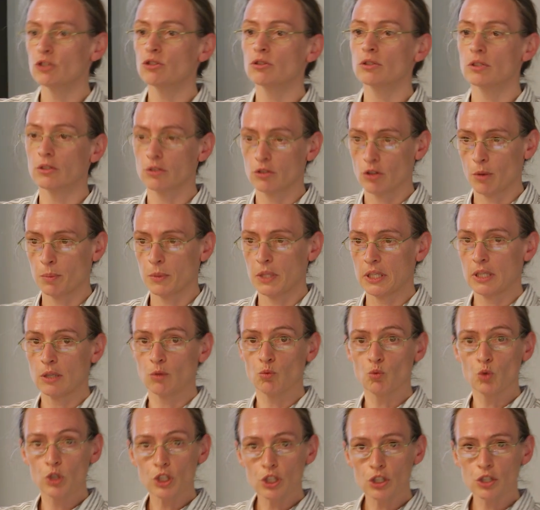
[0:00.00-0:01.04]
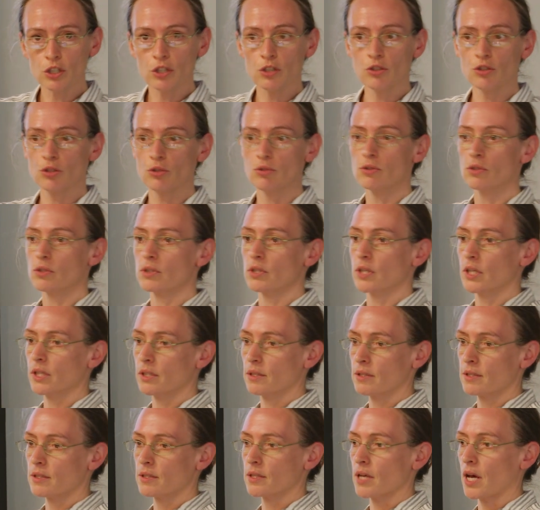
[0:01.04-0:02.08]
to determine in which tissues
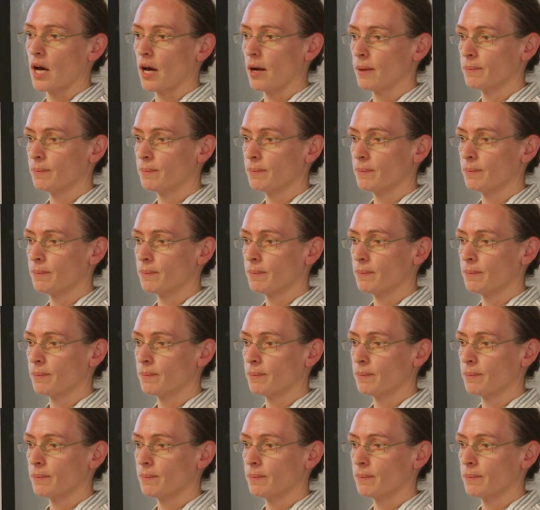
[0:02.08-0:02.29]
it's